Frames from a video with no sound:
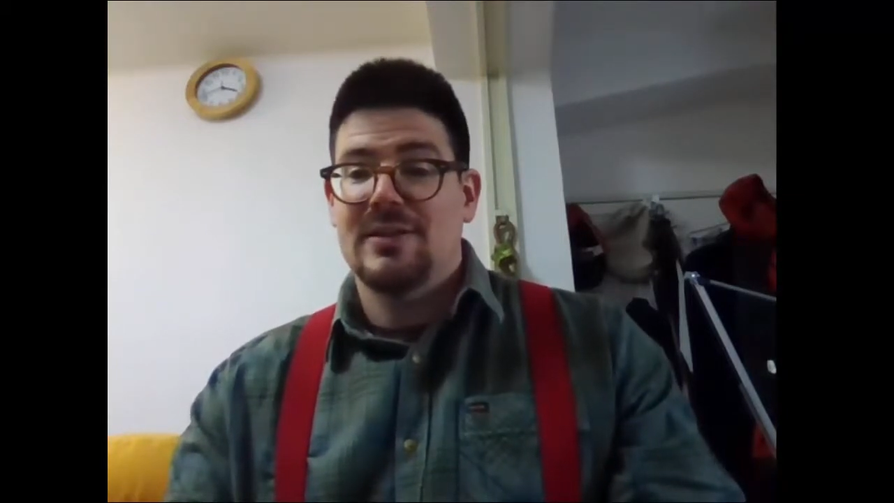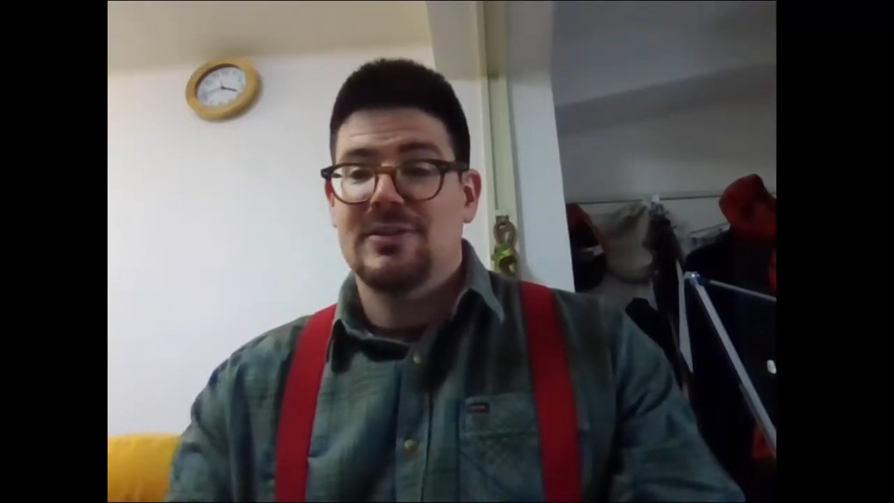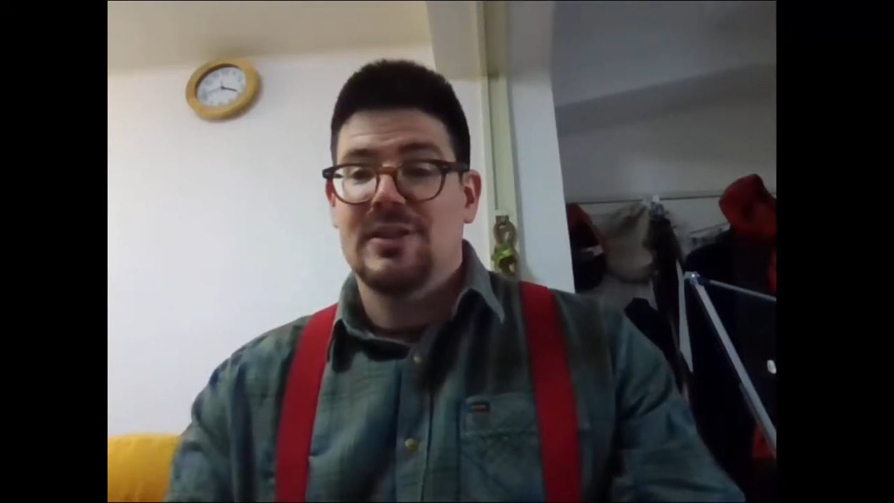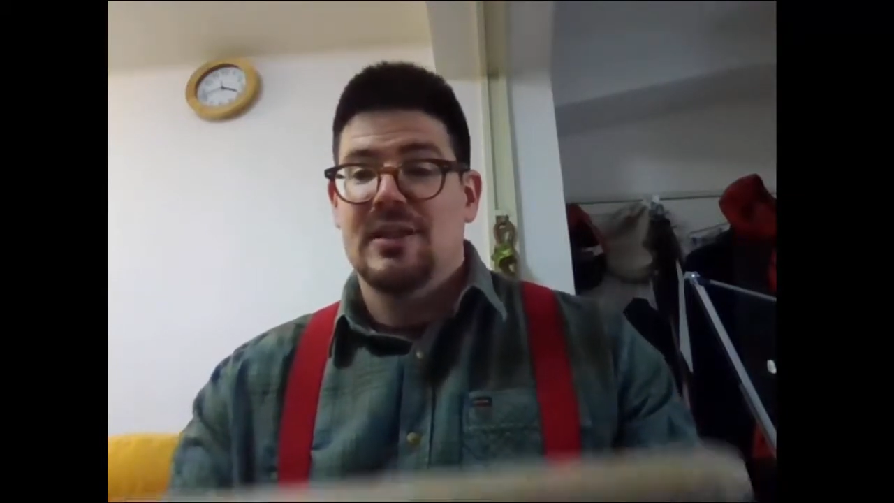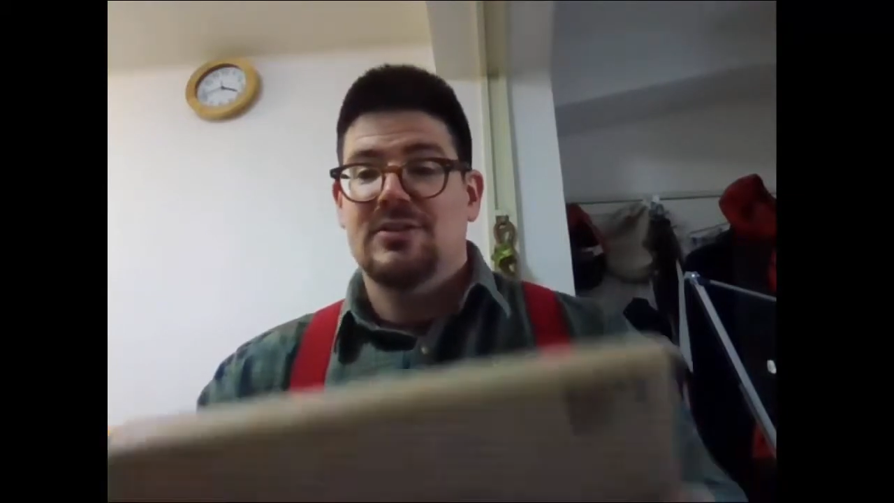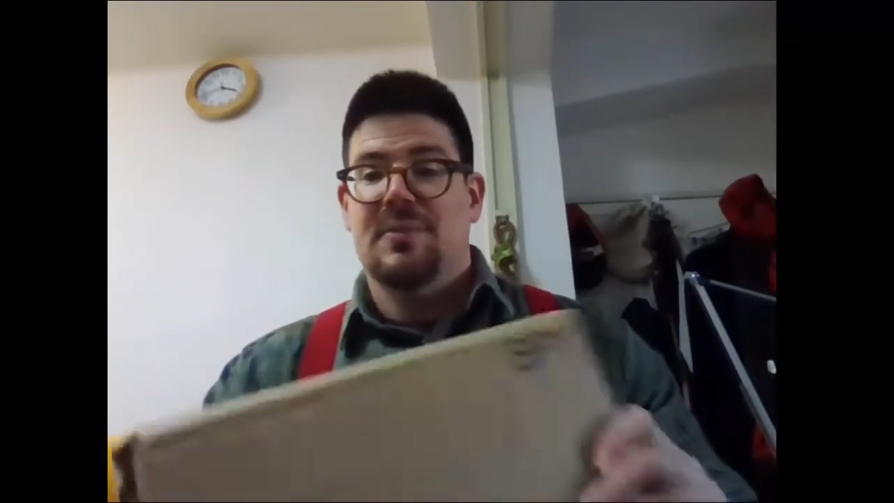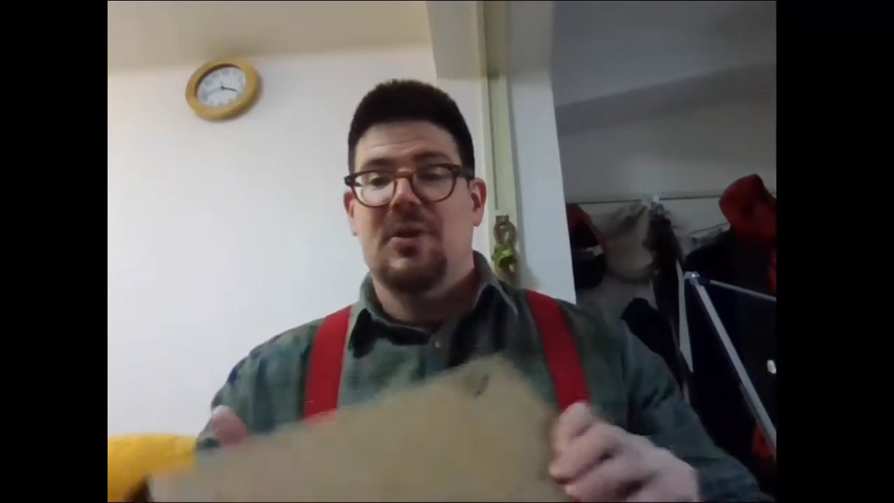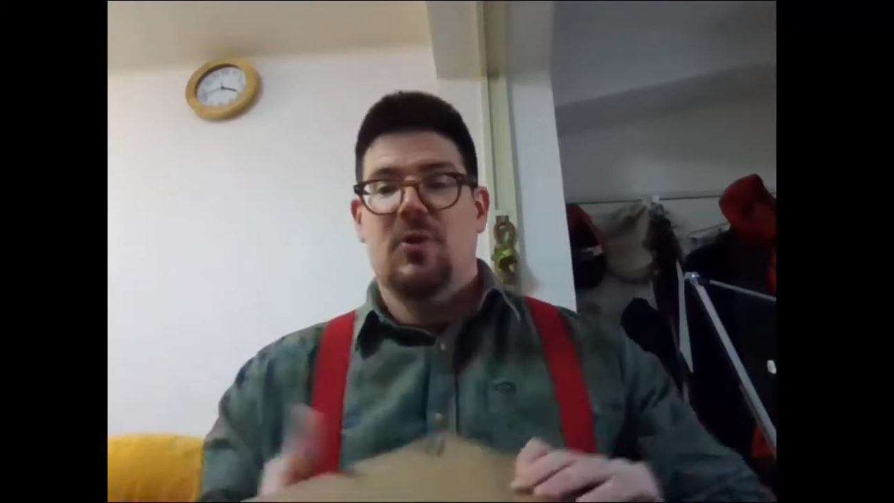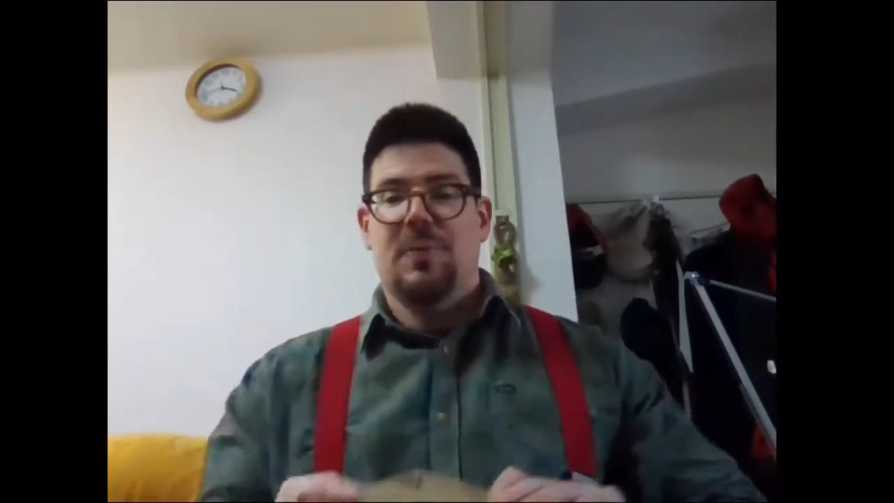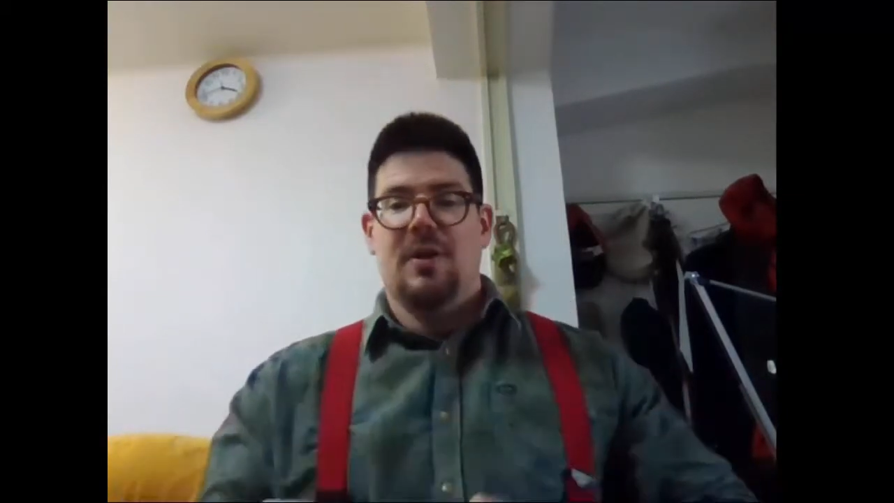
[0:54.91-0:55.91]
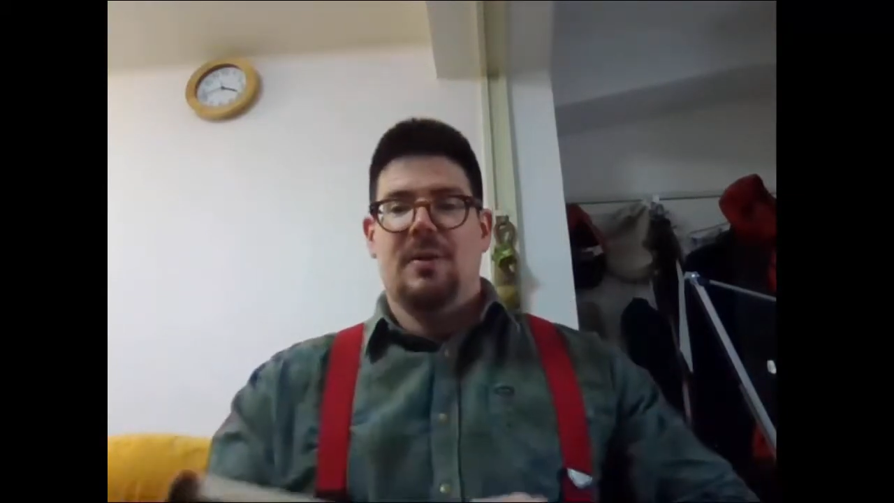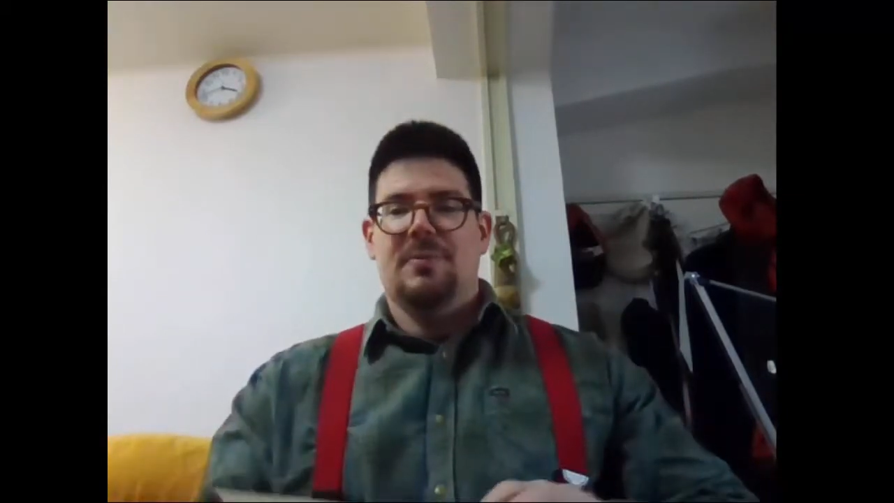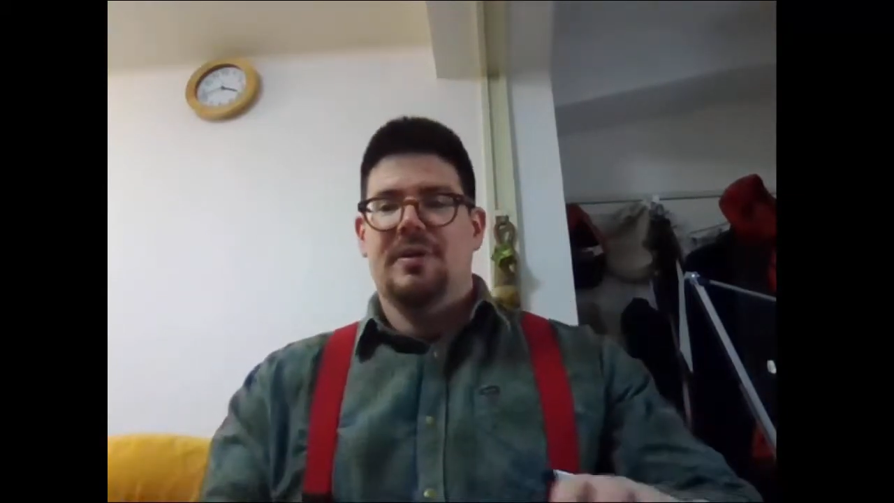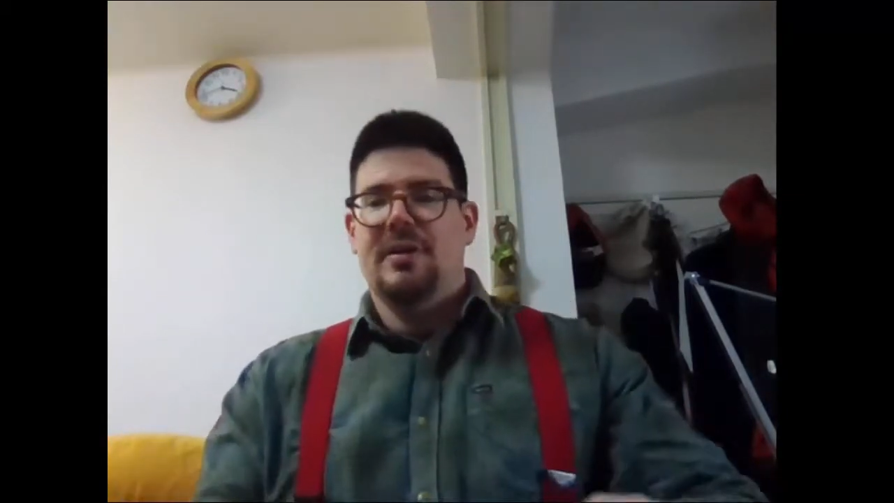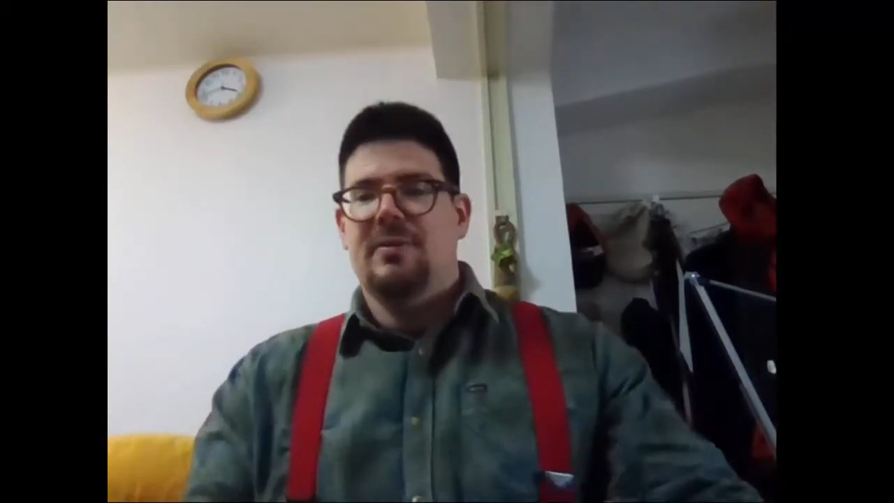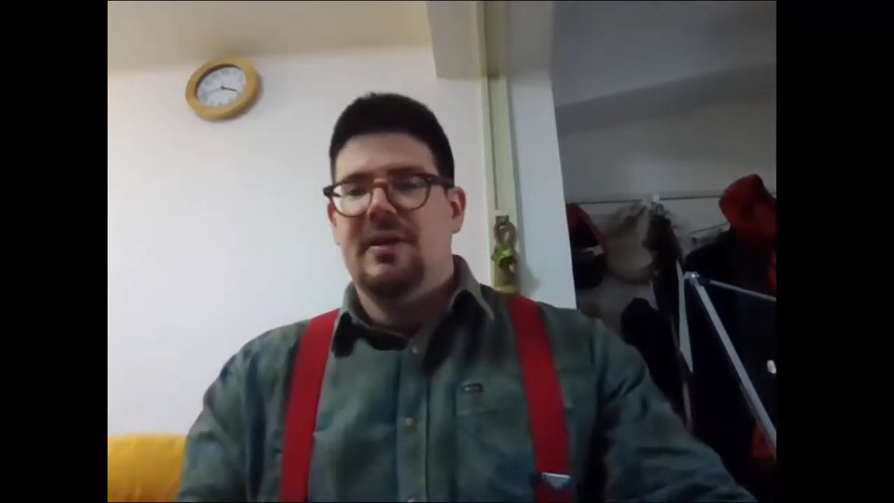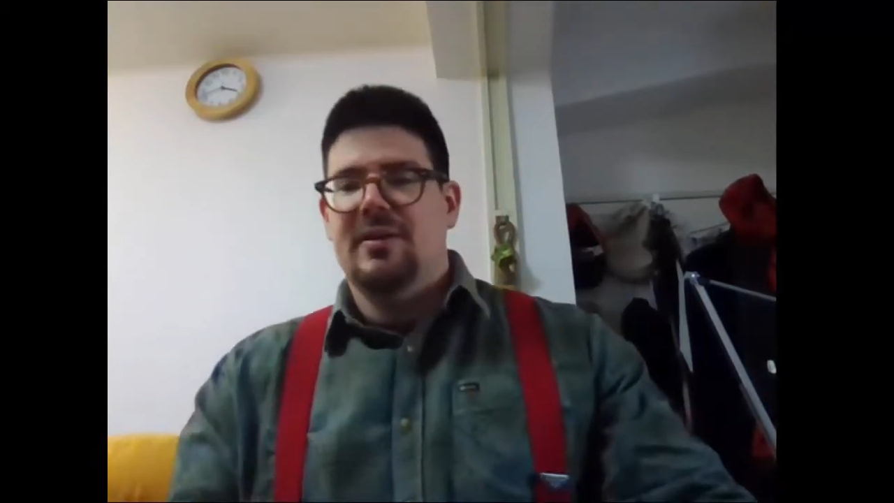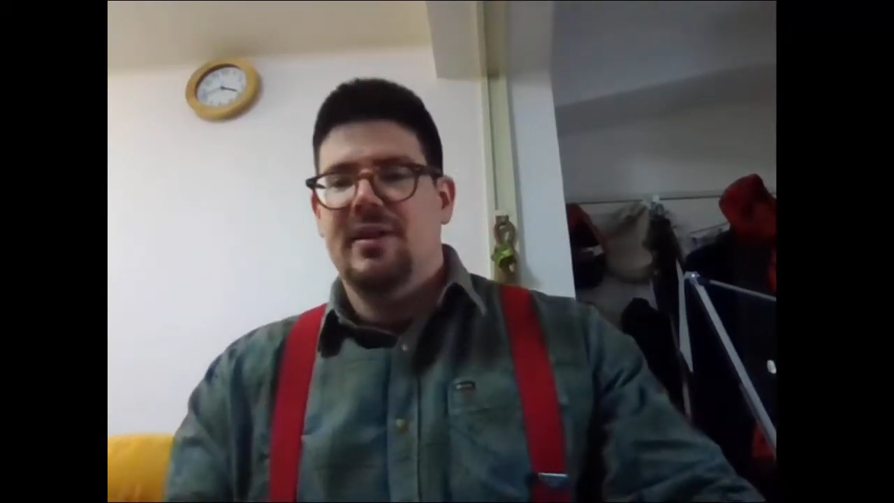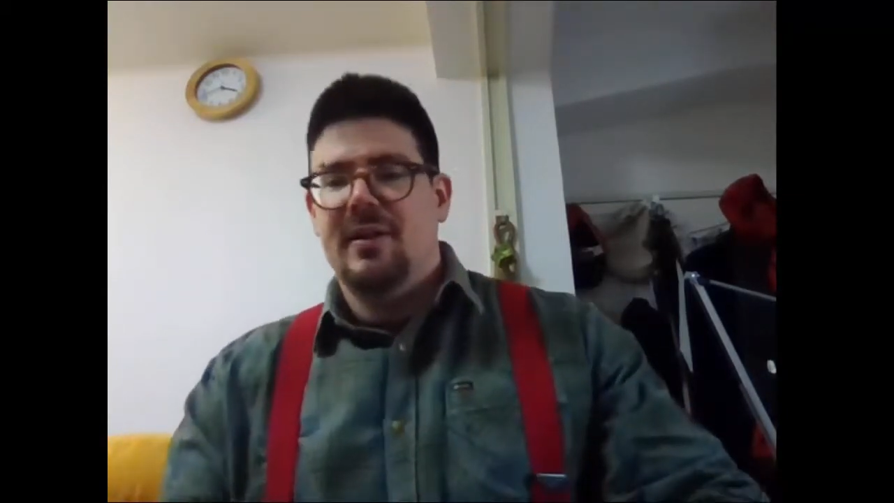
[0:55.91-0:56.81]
So I'm going to open it up really quickly,